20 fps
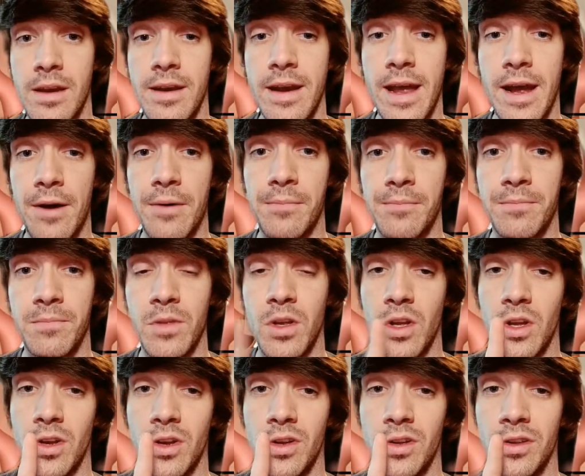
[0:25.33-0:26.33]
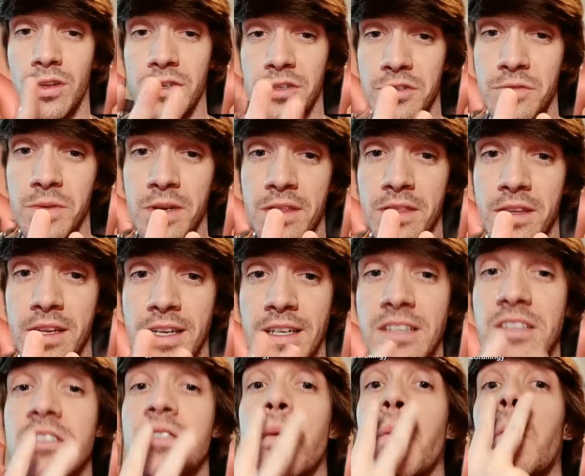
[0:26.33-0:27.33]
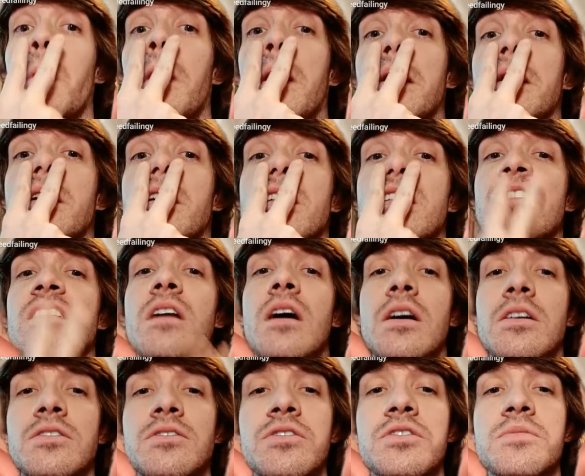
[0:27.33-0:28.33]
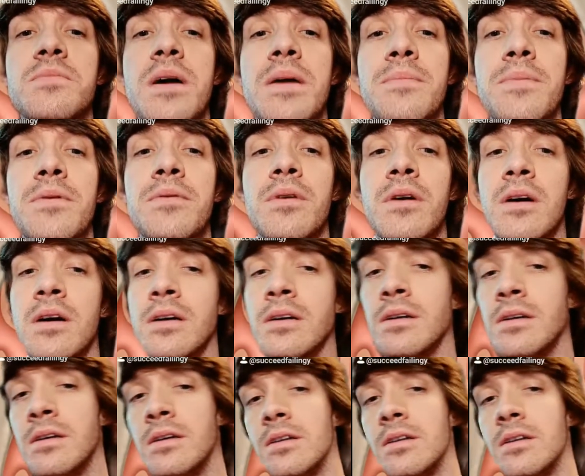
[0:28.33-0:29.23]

Now, there's three things. One, your nostrils might be wrong.